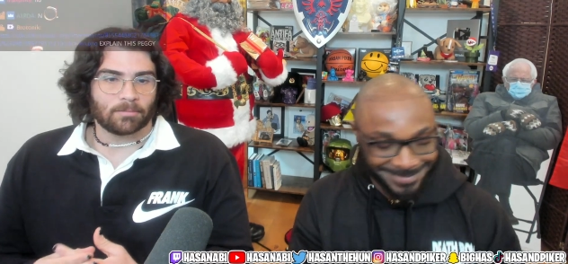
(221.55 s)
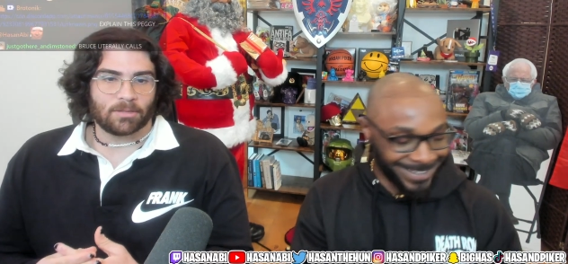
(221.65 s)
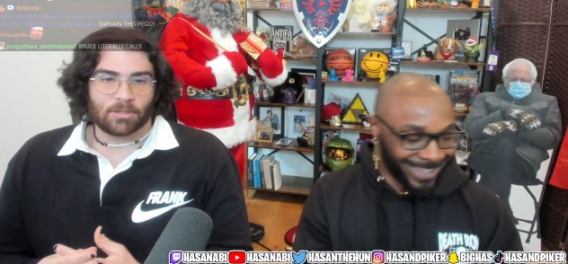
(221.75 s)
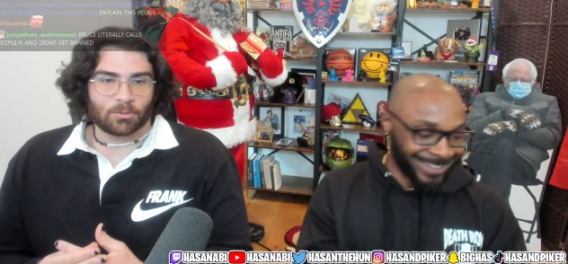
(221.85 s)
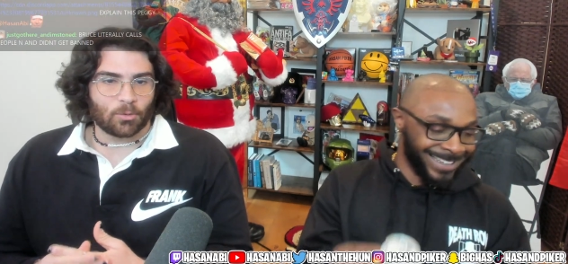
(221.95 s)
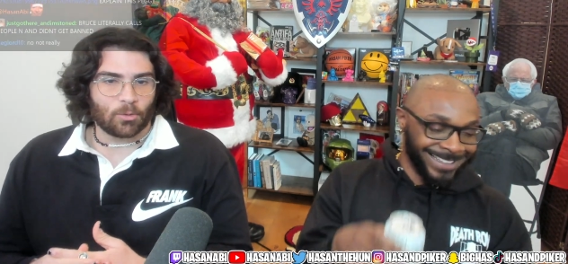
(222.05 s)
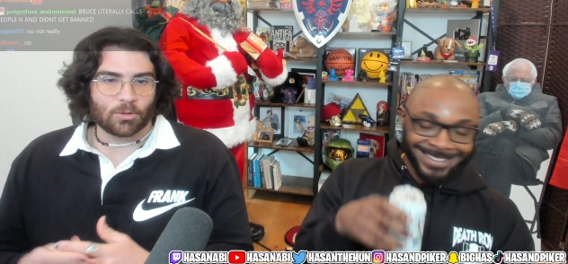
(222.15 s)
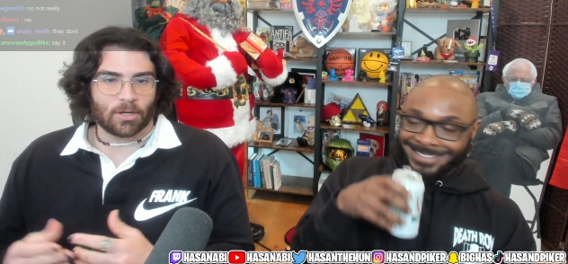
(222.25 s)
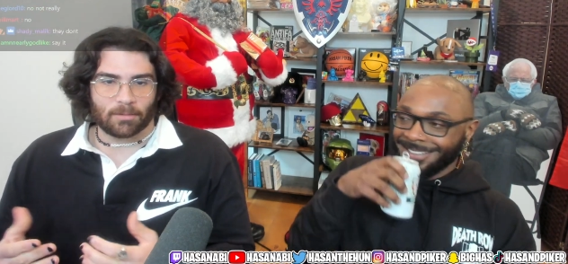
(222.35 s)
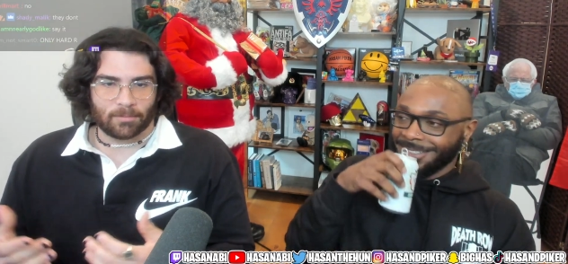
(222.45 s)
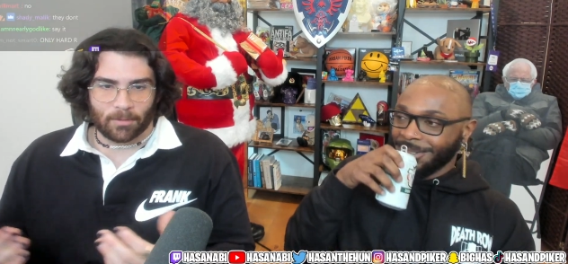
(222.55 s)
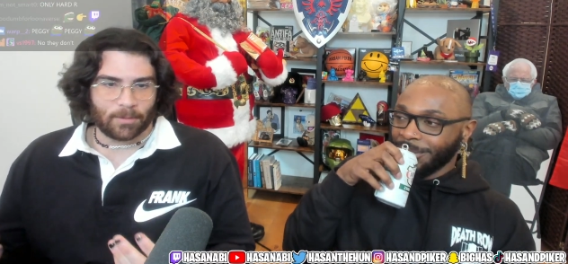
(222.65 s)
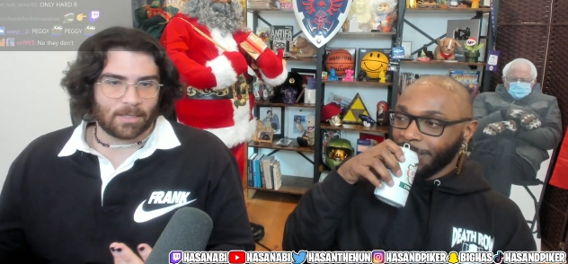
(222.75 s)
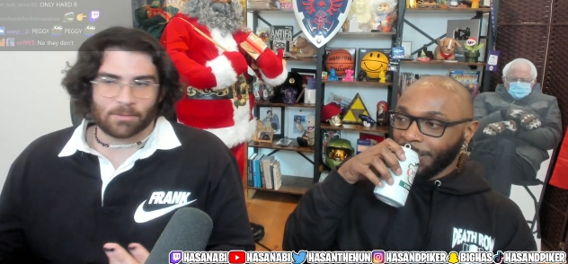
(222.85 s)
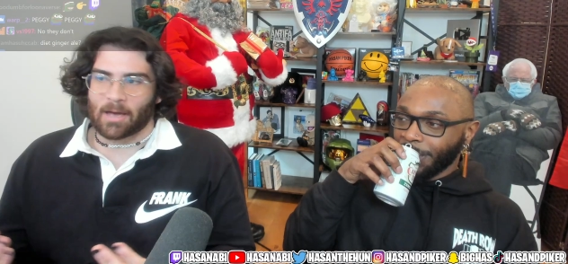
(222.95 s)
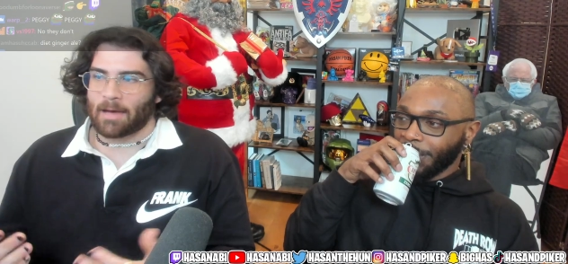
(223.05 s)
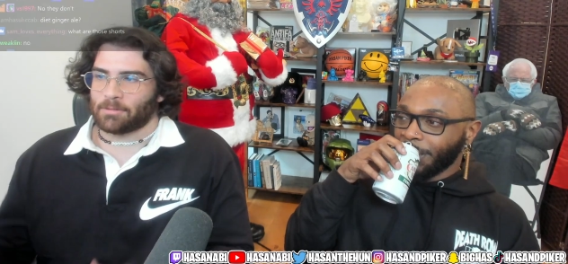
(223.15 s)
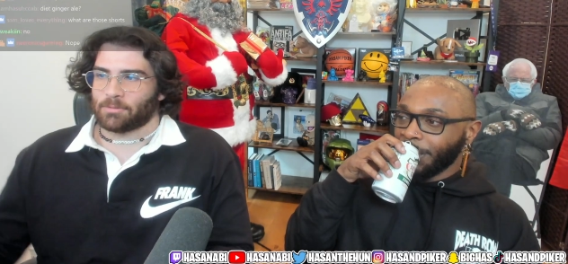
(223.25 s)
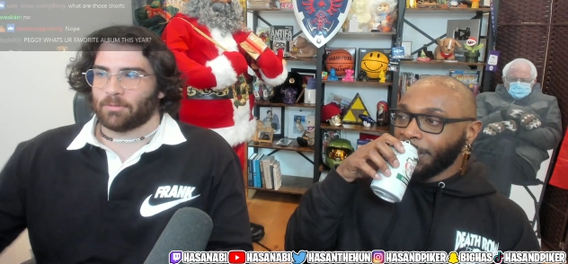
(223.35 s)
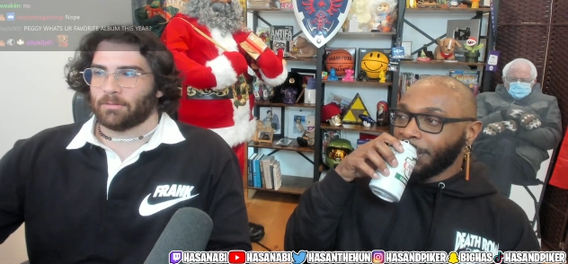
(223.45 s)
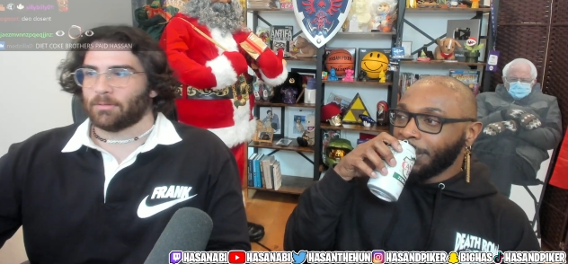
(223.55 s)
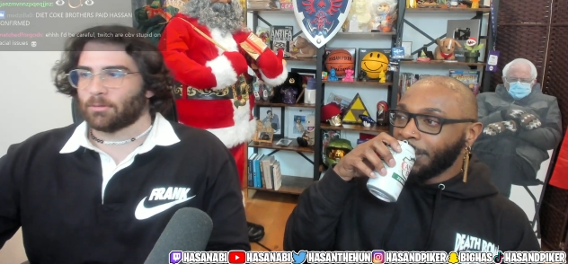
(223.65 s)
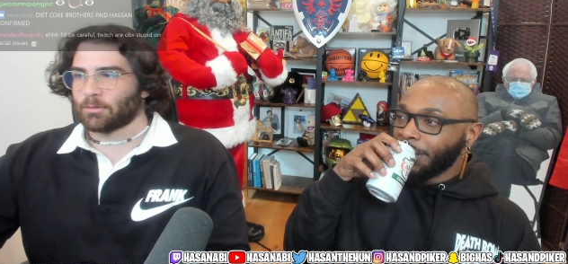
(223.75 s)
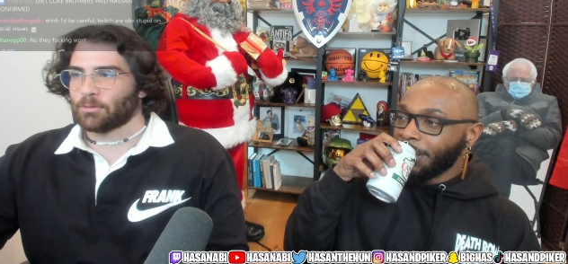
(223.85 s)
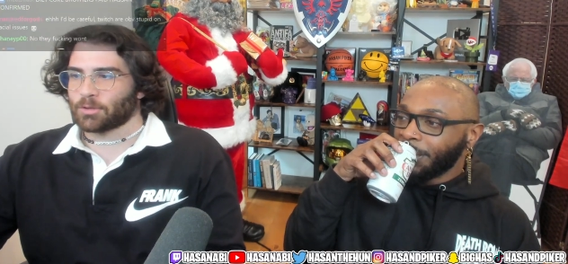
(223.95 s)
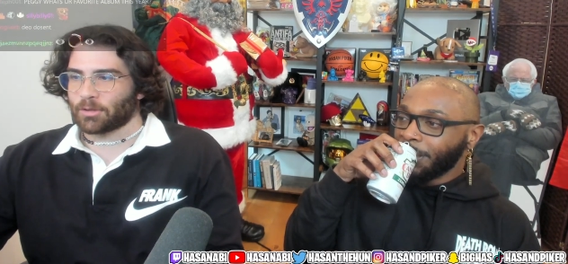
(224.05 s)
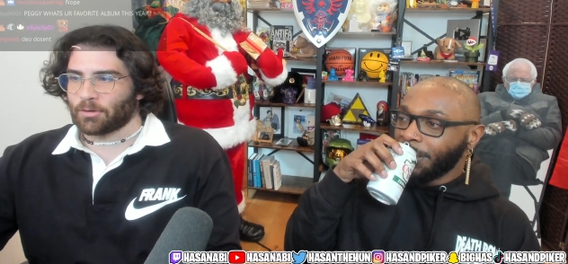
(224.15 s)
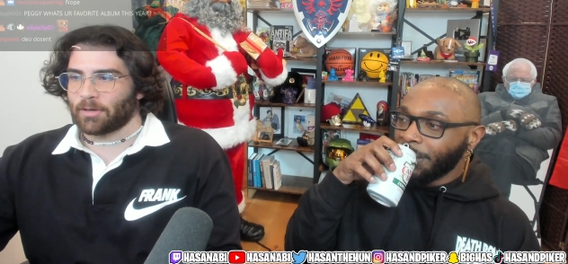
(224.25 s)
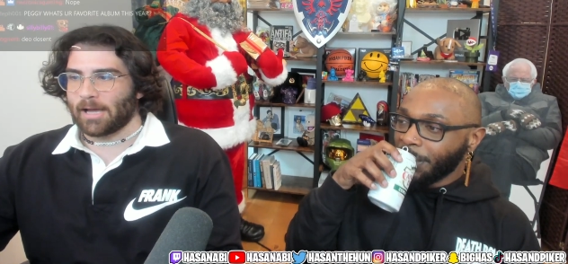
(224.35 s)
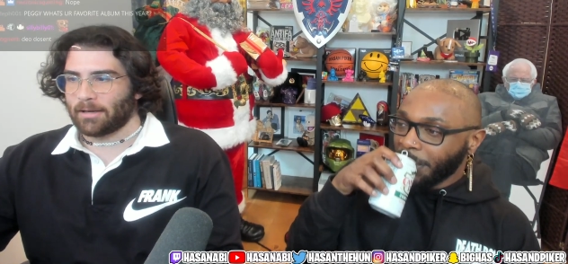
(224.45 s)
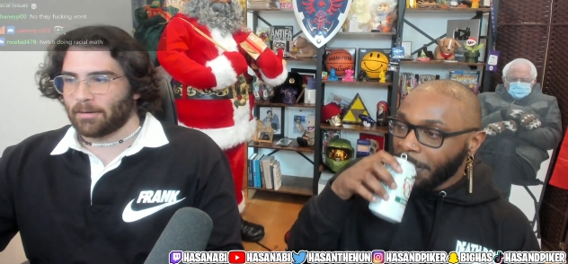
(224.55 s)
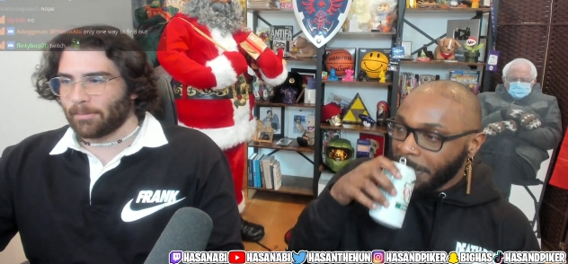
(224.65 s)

Speaker 1: These rules are. I mean, that's what happens when the rules are created